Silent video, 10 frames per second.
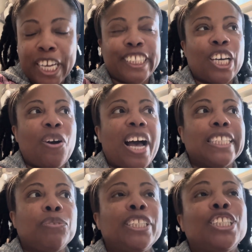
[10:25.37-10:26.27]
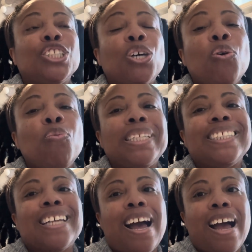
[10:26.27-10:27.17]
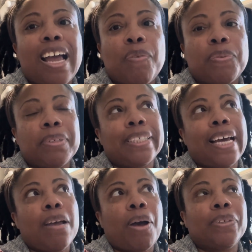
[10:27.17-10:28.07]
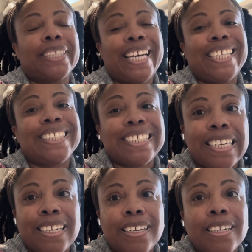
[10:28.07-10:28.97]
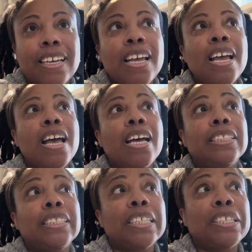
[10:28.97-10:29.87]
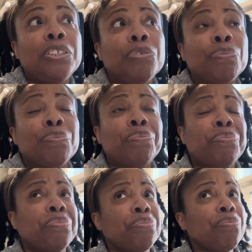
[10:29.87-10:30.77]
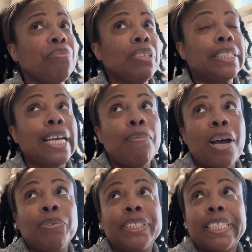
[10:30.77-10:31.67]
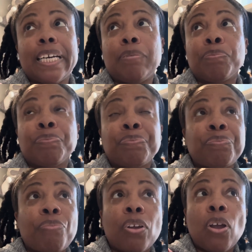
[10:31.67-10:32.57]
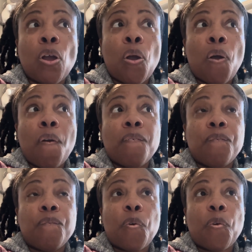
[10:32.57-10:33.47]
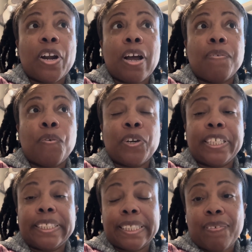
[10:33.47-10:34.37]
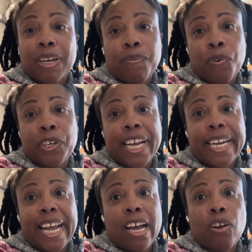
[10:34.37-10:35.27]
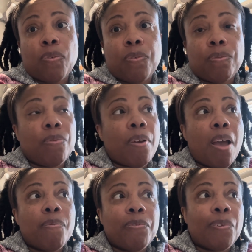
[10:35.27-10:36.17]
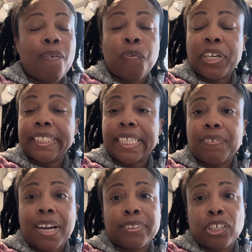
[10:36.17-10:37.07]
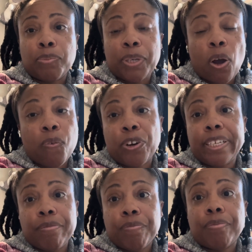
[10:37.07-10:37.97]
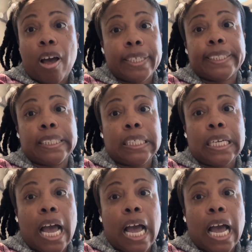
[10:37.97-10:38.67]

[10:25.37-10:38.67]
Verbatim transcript: So I spent so much time from the time I was 18 until the time I was, um, uh, 47. I'm 48 now. Around 47, I was starting to be over it, honestly.